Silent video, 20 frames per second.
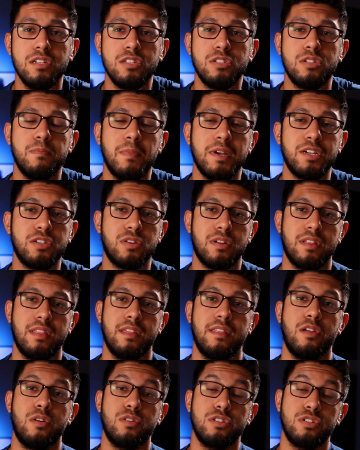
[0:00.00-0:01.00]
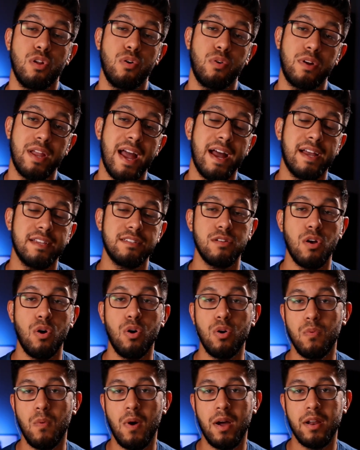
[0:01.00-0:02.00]
to make sure that there's no gas
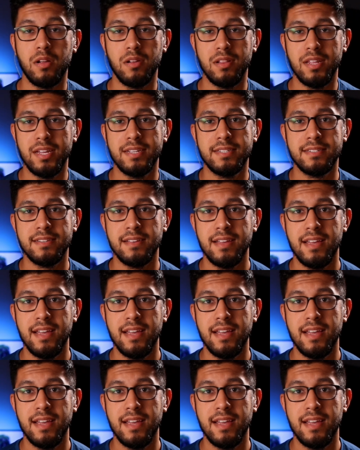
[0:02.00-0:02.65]
or water leaks